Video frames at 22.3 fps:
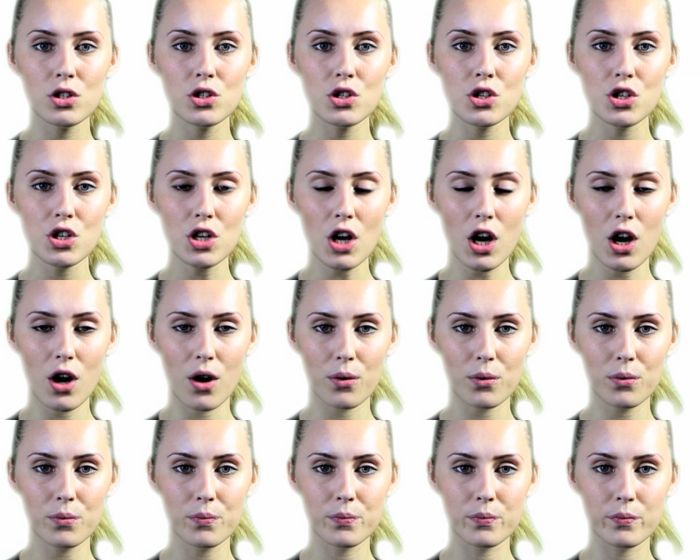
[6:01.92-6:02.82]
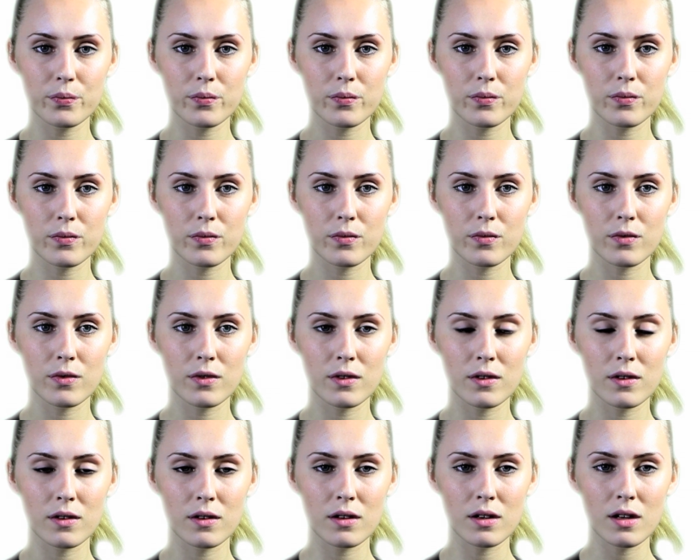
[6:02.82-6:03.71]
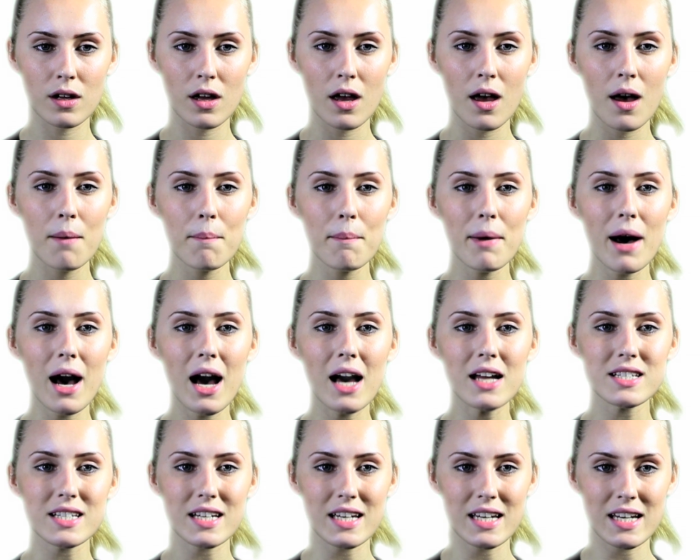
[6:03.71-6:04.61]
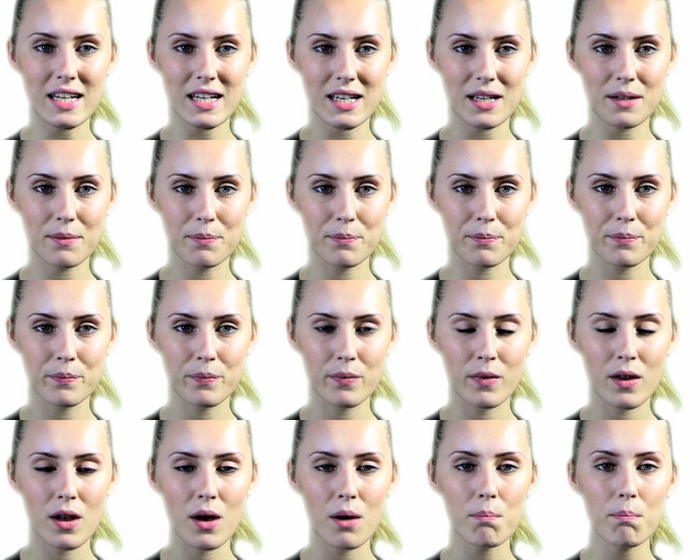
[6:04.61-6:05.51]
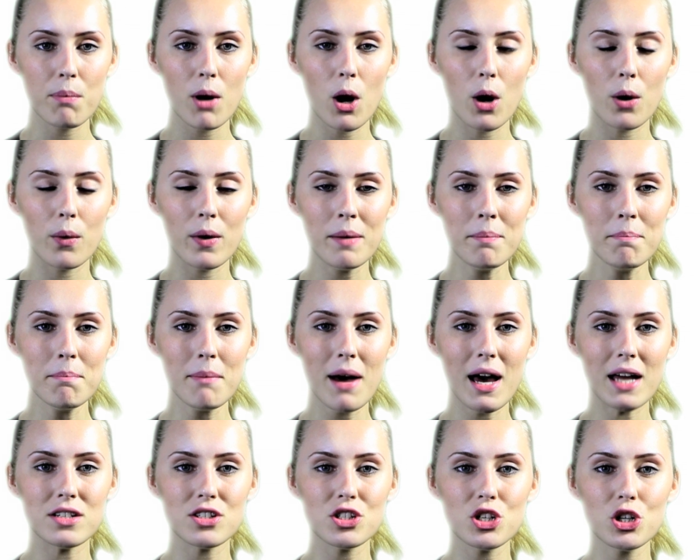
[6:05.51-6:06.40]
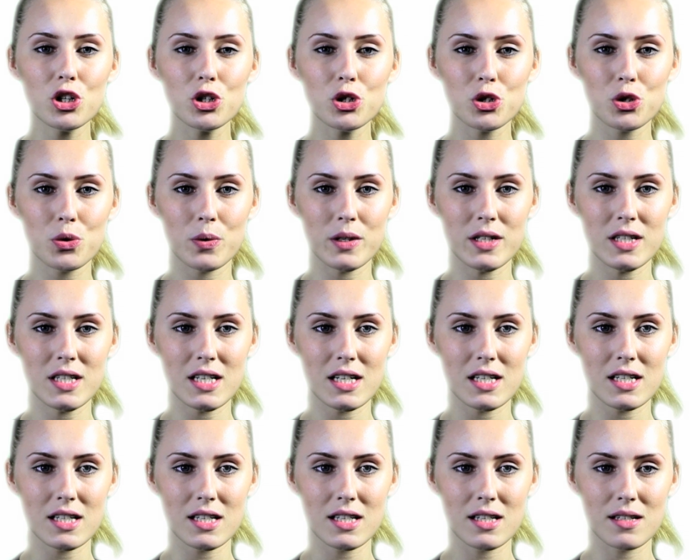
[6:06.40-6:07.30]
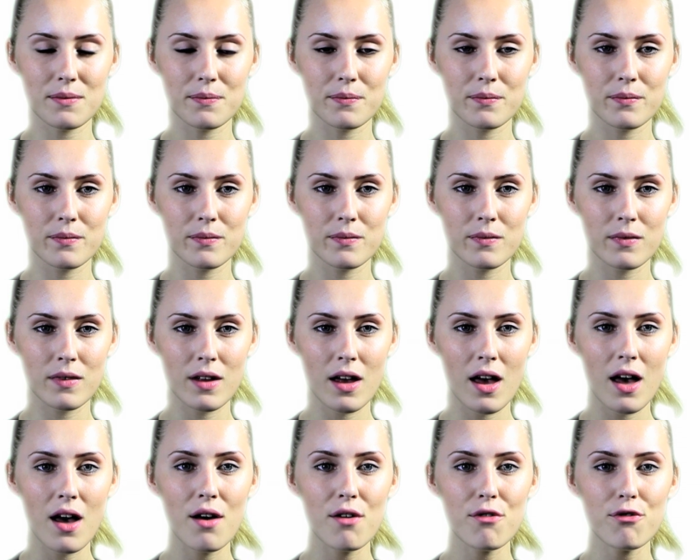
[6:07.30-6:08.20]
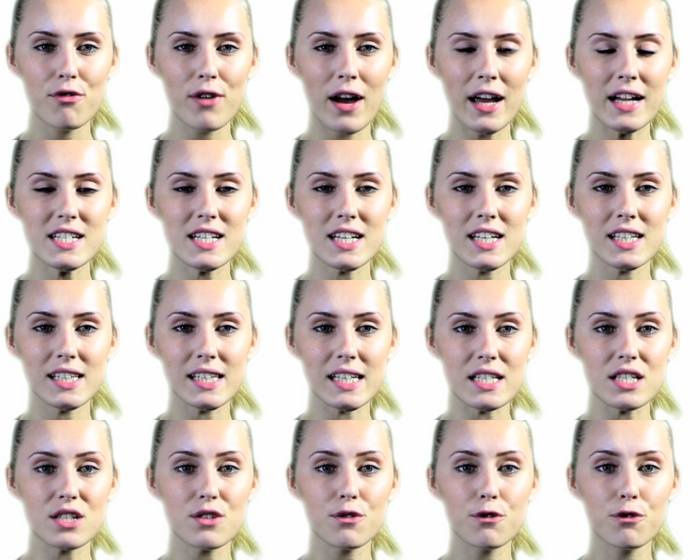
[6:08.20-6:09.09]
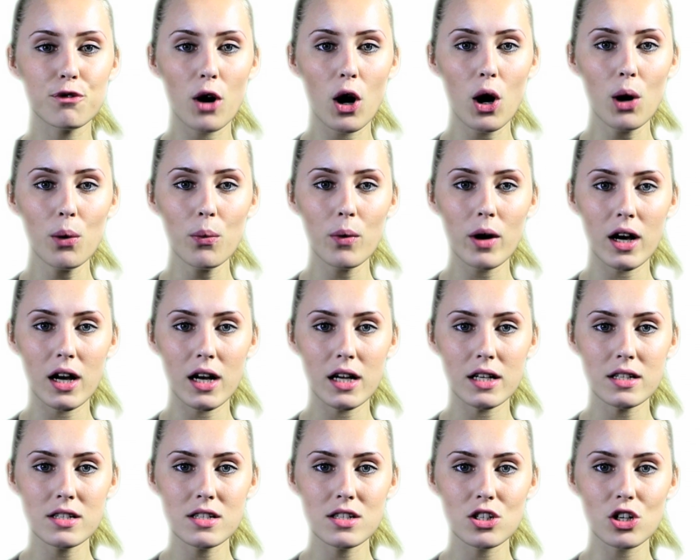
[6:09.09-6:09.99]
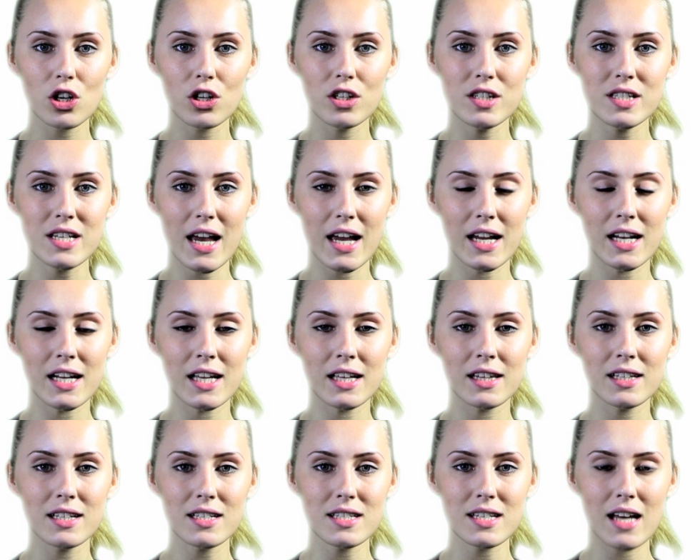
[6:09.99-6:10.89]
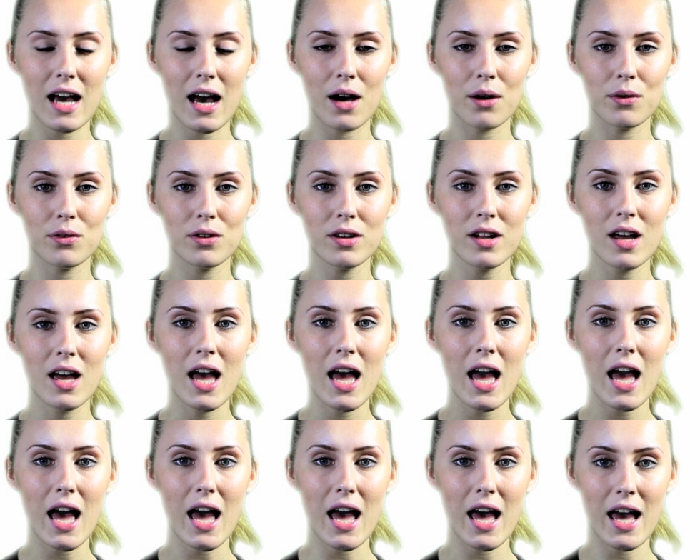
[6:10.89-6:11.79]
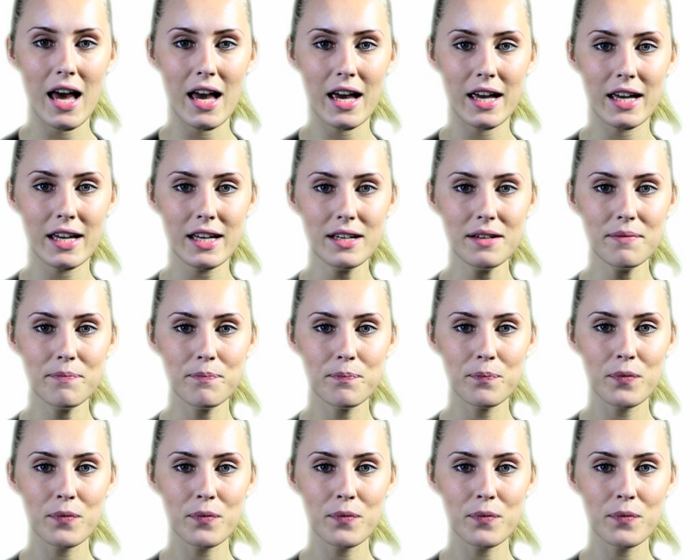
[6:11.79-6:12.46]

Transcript: show. Part E. Poem and tongue twisters. Find at least 4 words containing the sound A